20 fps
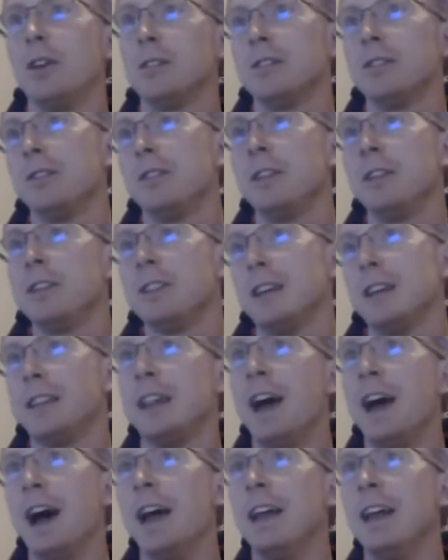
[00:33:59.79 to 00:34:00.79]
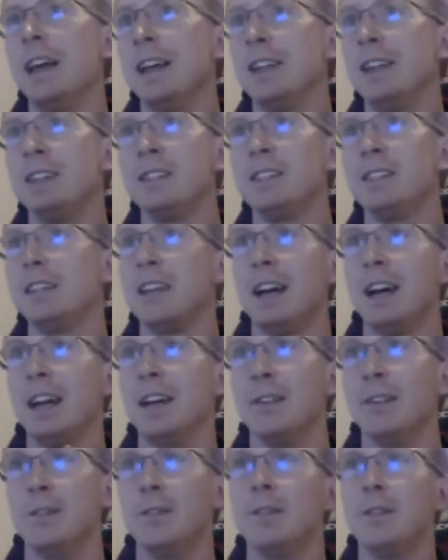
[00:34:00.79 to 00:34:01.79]
So things like that, just to kind
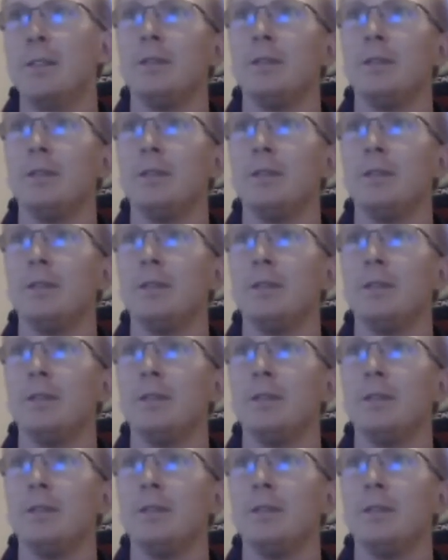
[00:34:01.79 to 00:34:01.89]
of